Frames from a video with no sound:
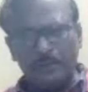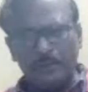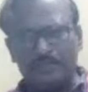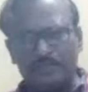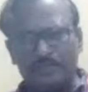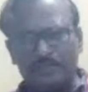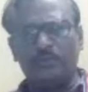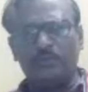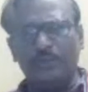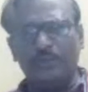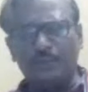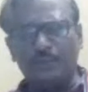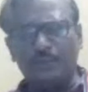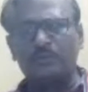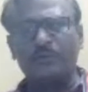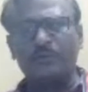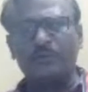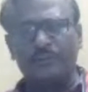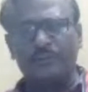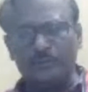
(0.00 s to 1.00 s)
where under
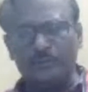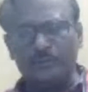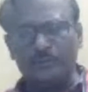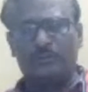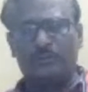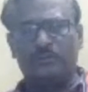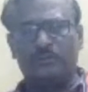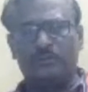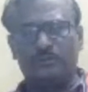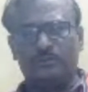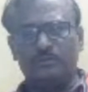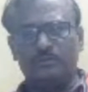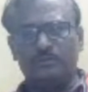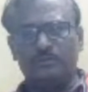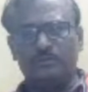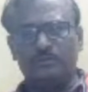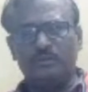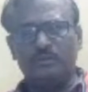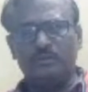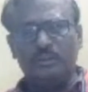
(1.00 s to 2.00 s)
any other law,
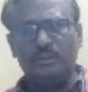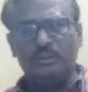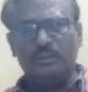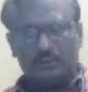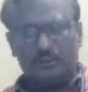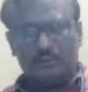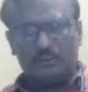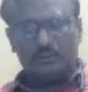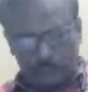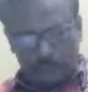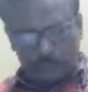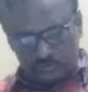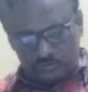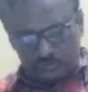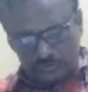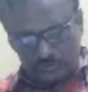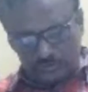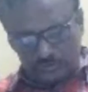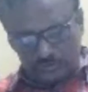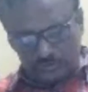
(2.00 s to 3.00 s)
the
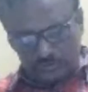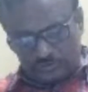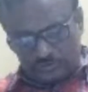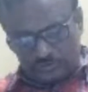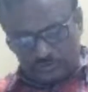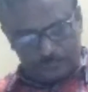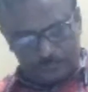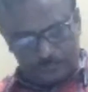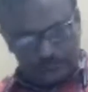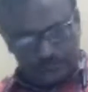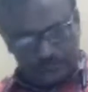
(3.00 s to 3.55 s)
functions